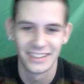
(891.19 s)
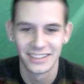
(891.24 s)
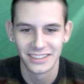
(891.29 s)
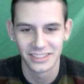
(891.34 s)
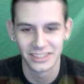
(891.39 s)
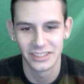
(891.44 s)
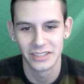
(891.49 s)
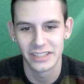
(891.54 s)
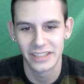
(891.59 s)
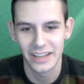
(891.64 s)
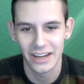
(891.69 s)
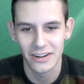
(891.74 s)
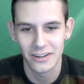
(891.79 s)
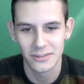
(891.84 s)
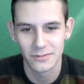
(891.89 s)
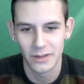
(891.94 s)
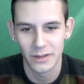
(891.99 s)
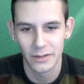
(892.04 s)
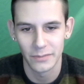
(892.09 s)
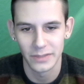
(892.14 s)
she cares
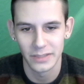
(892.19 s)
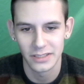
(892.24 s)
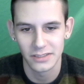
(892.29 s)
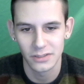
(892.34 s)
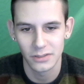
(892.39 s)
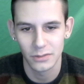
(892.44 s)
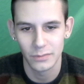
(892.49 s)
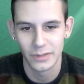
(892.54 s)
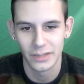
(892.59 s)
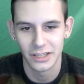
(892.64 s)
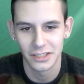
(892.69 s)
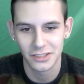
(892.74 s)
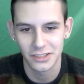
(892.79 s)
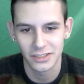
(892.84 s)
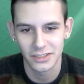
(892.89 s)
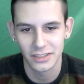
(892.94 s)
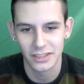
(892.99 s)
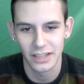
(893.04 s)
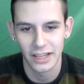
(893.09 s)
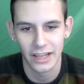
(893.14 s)
about me so
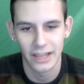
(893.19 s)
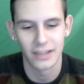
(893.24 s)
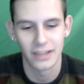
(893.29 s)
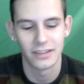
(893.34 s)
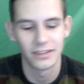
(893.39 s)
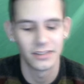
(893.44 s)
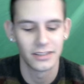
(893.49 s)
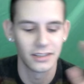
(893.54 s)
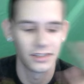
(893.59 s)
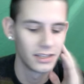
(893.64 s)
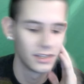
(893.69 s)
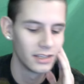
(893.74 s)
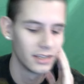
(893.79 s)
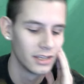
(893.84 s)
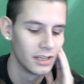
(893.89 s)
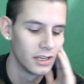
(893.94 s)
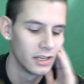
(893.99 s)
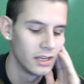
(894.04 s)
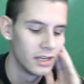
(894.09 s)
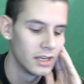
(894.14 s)
much, and
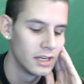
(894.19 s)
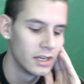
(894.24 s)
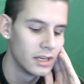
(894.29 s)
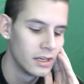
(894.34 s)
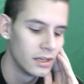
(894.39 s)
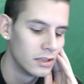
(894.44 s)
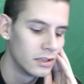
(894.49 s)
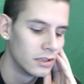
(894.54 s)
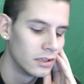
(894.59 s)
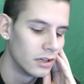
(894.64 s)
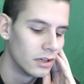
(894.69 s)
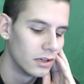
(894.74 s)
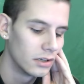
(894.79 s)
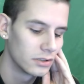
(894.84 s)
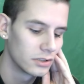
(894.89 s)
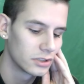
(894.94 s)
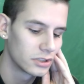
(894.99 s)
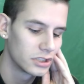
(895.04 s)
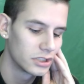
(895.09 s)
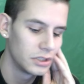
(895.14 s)

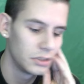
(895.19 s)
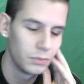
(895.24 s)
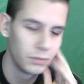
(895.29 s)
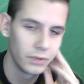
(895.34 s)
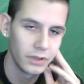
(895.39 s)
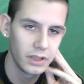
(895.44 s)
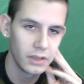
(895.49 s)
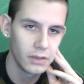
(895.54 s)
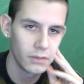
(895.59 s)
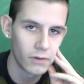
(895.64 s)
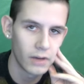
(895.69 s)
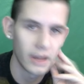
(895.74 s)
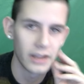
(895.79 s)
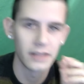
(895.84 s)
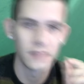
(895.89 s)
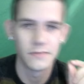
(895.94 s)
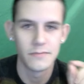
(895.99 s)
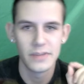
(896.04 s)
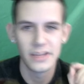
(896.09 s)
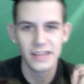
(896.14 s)
she really
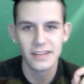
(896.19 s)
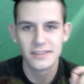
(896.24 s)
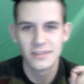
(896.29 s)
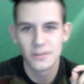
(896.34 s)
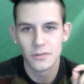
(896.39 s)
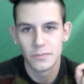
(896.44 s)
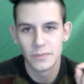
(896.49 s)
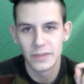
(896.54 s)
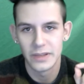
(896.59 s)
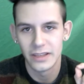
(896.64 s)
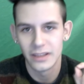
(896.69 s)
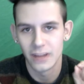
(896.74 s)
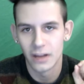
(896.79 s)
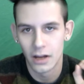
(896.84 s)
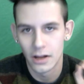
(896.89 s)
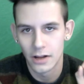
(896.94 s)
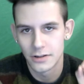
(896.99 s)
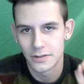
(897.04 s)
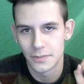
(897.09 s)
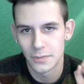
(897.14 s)
wanted me to be
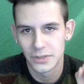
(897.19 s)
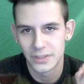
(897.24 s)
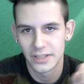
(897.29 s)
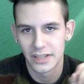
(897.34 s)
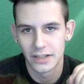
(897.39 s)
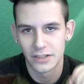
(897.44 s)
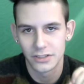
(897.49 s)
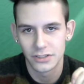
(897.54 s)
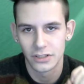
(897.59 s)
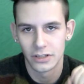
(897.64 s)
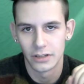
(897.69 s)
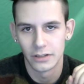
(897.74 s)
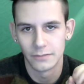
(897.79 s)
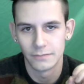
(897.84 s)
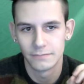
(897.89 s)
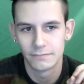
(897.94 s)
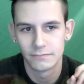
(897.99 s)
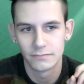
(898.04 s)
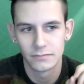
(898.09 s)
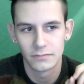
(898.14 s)
100% sure.
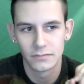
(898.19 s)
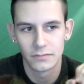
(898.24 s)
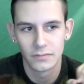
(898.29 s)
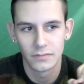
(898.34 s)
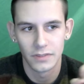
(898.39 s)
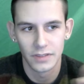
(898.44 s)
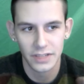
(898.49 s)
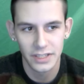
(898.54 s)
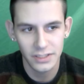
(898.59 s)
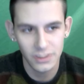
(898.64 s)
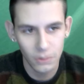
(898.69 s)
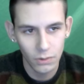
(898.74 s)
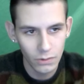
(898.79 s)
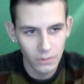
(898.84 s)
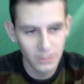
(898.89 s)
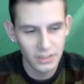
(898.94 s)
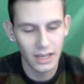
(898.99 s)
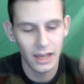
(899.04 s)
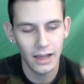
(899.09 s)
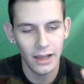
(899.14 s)
This whole
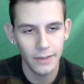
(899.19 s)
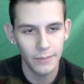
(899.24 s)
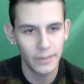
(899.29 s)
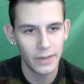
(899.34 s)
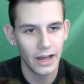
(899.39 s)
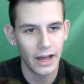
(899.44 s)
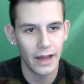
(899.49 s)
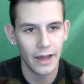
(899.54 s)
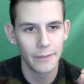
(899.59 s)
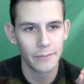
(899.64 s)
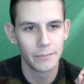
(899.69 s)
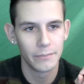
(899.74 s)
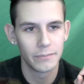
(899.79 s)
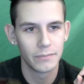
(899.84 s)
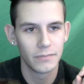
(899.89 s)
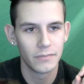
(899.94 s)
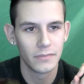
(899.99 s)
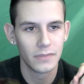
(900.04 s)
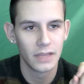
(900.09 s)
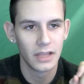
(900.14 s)
time, I'm,
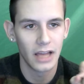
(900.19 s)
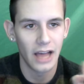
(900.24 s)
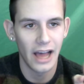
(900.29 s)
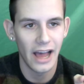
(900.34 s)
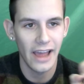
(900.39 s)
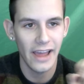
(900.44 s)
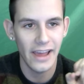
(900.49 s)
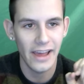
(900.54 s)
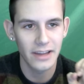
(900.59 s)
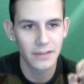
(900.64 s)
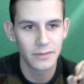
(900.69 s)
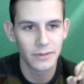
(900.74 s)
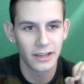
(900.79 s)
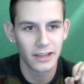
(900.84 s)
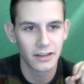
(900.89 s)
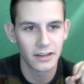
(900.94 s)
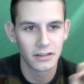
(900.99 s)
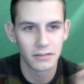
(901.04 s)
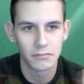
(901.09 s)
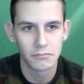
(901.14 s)
I had
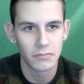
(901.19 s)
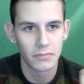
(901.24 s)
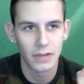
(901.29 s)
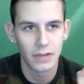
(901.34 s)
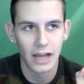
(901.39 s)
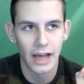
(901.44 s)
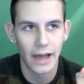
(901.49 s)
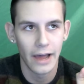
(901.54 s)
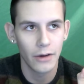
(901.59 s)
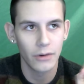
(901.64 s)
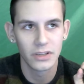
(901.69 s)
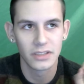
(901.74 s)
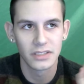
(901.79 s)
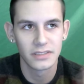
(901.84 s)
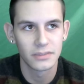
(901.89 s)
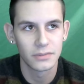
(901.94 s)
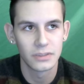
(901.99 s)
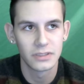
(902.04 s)
been I always would